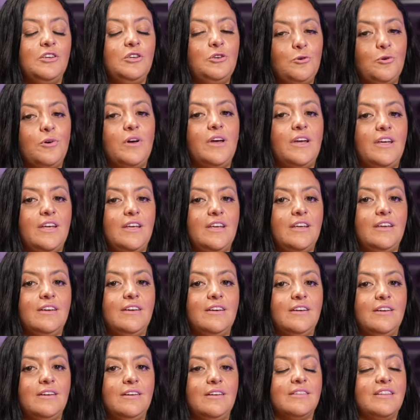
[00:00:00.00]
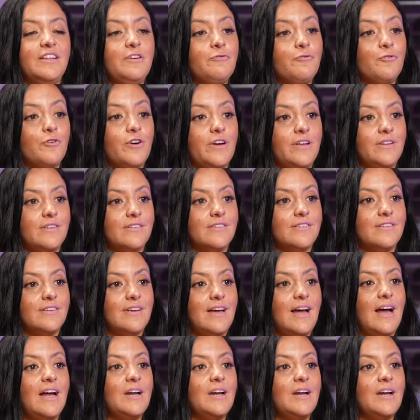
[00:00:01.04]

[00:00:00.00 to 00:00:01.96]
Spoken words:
UAE different.